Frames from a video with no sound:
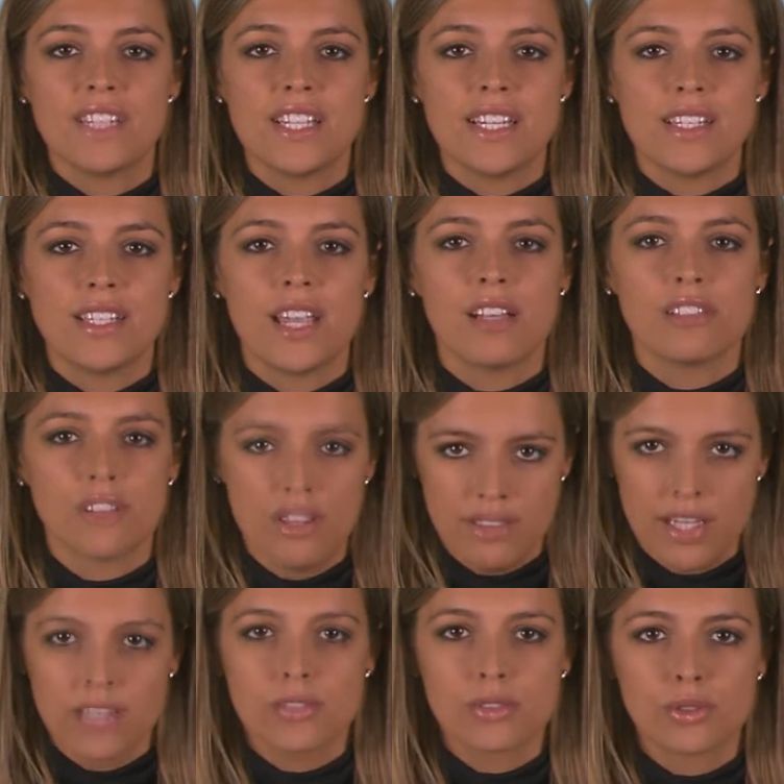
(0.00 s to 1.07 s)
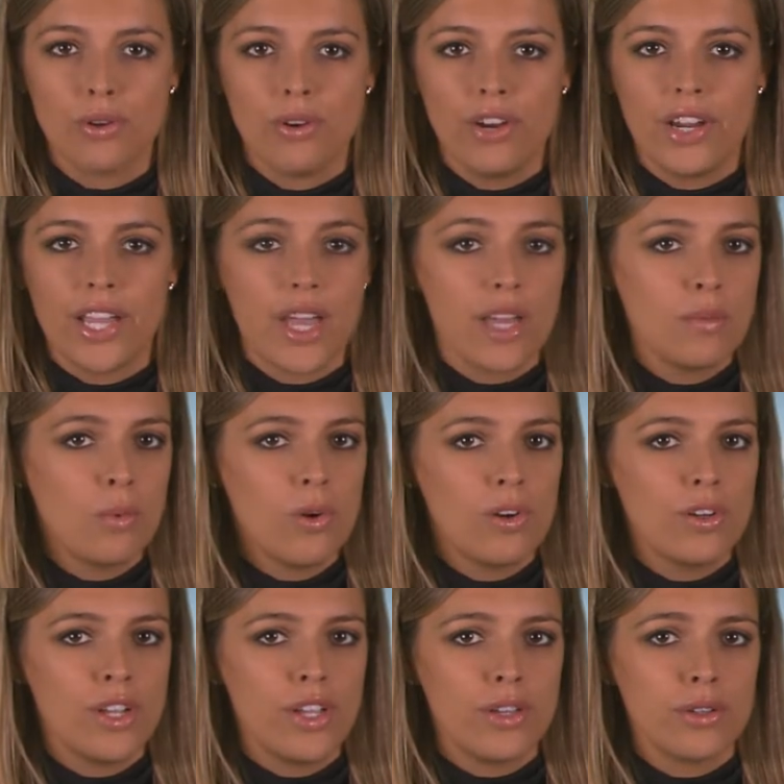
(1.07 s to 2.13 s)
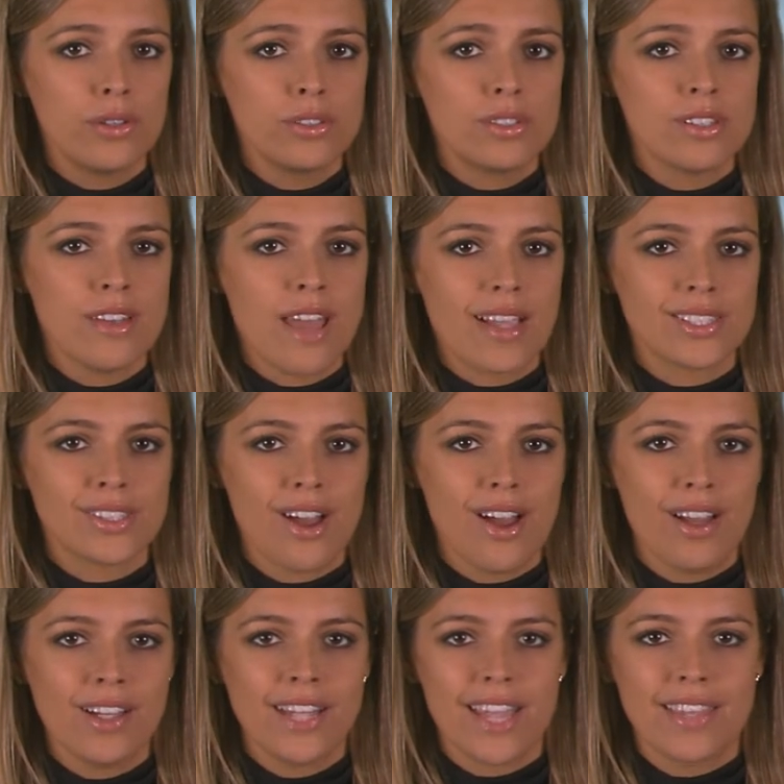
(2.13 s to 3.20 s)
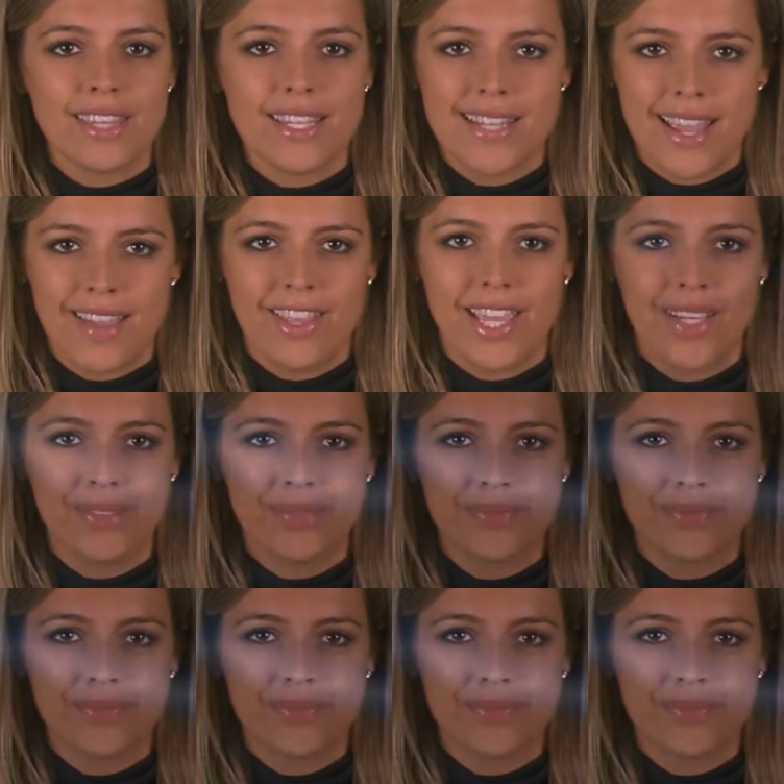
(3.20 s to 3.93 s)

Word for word: the details on this story and more news next on Get the Daily.